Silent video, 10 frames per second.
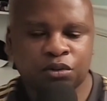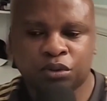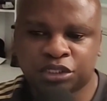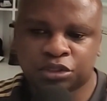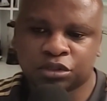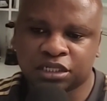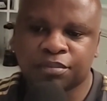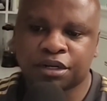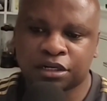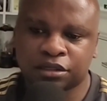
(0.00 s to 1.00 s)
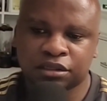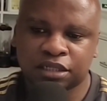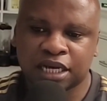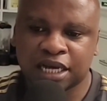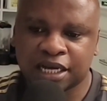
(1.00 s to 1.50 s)
we talked about
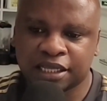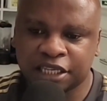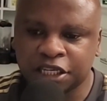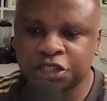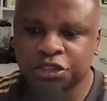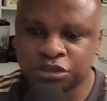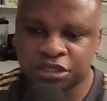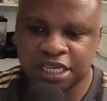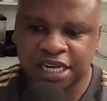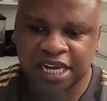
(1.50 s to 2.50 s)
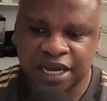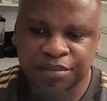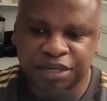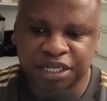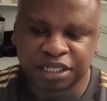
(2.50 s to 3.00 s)
the issues that are
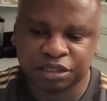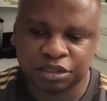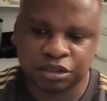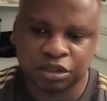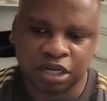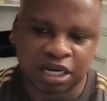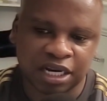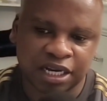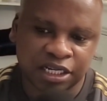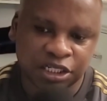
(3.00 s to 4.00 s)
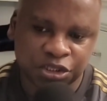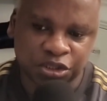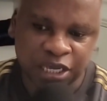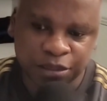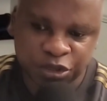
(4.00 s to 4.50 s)
happening to
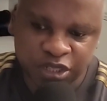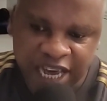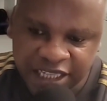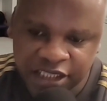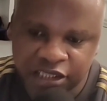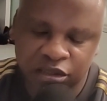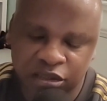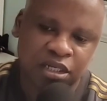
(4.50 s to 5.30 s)
Caps United.